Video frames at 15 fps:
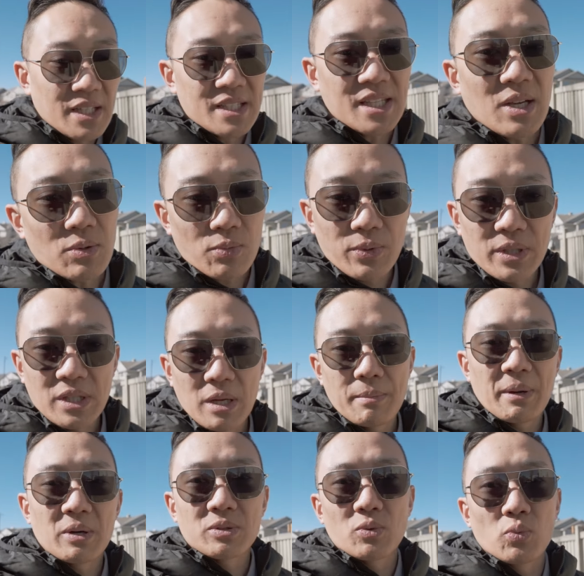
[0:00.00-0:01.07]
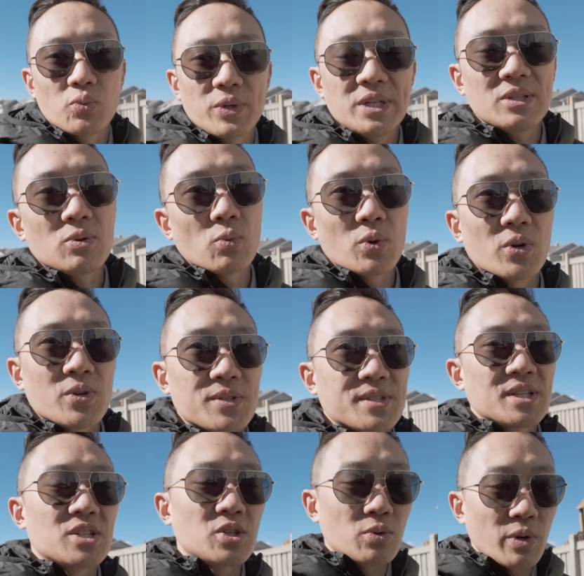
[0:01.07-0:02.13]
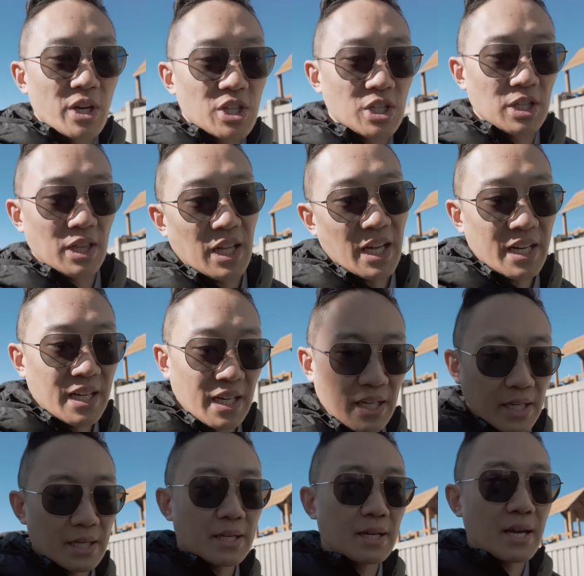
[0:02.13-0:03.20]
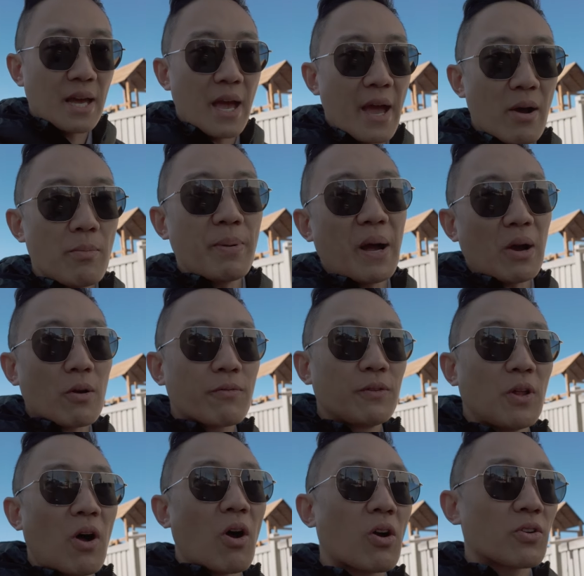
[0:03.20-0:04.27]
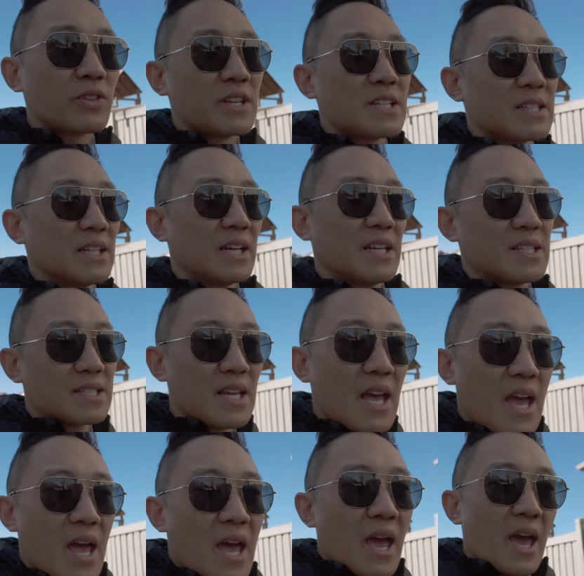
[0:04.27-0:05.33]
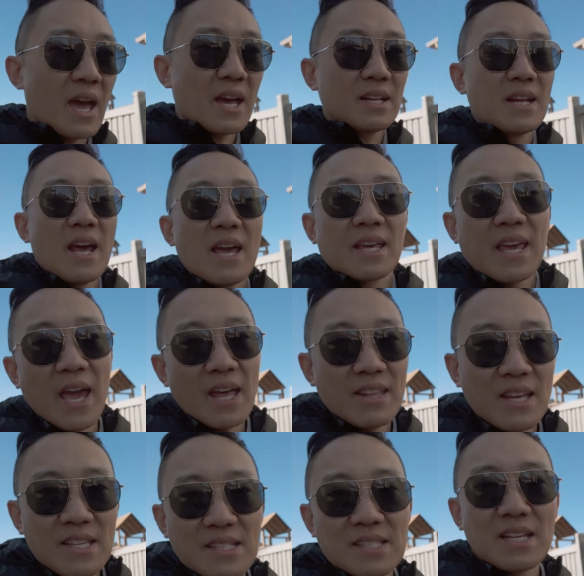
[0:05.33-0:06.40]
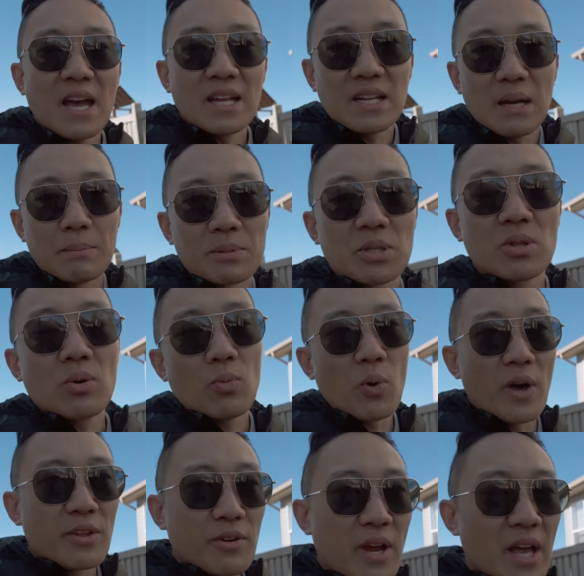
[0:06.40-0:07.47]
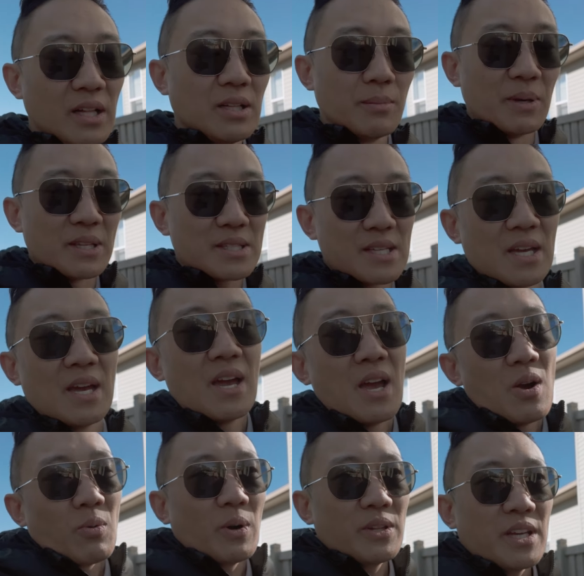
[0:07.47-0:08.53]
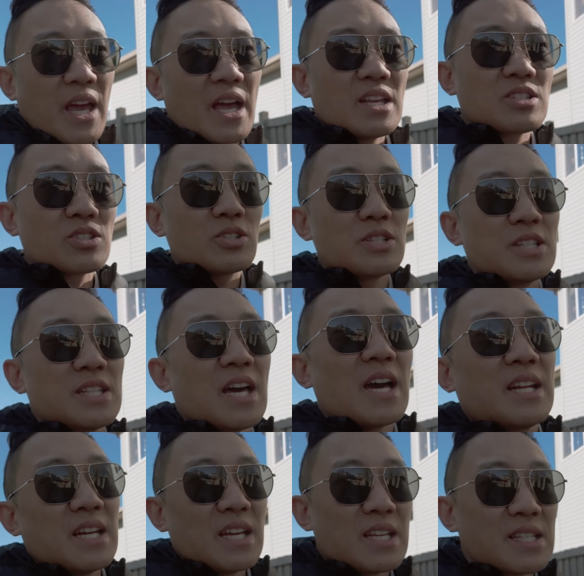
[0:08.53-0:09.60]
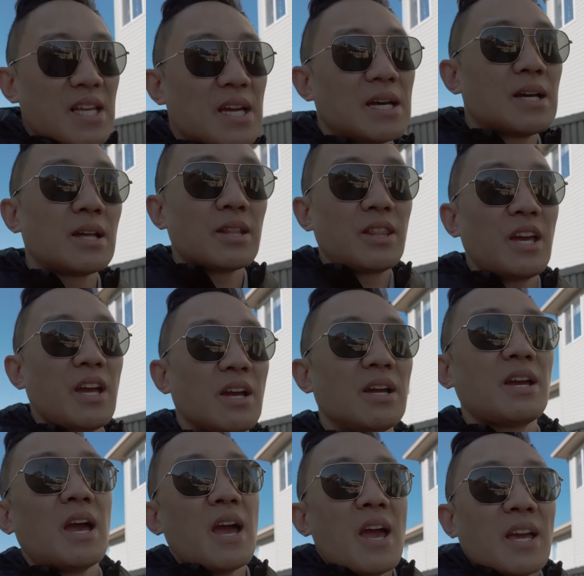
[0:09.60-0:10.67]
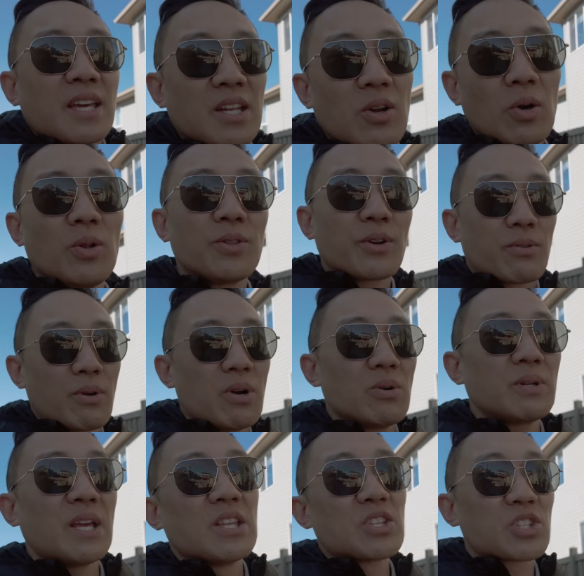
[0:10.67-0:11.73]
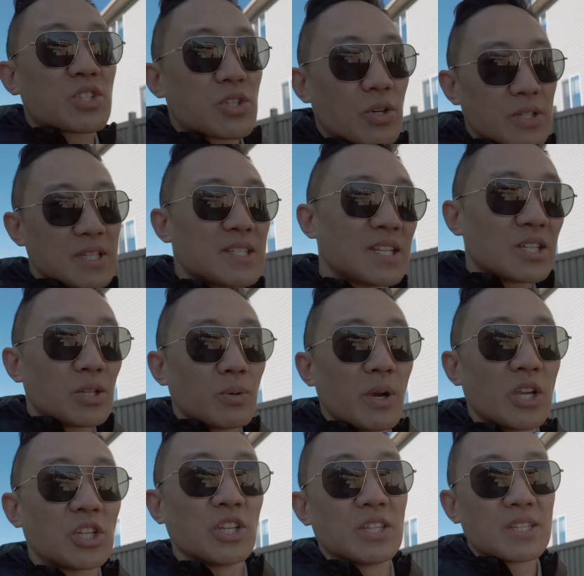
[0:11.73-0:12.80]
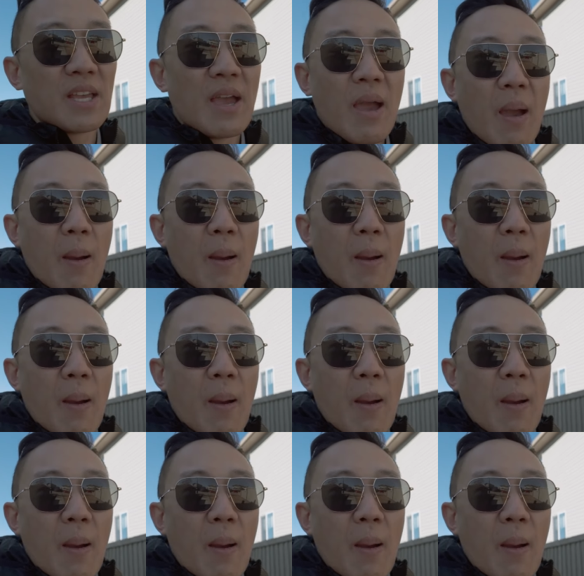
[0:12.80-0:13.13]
let's get real about real world situation lighting. How powerful are these lights, and can they stand up to the weather elements? Well, the answer to that is they can hold their own in certain situations,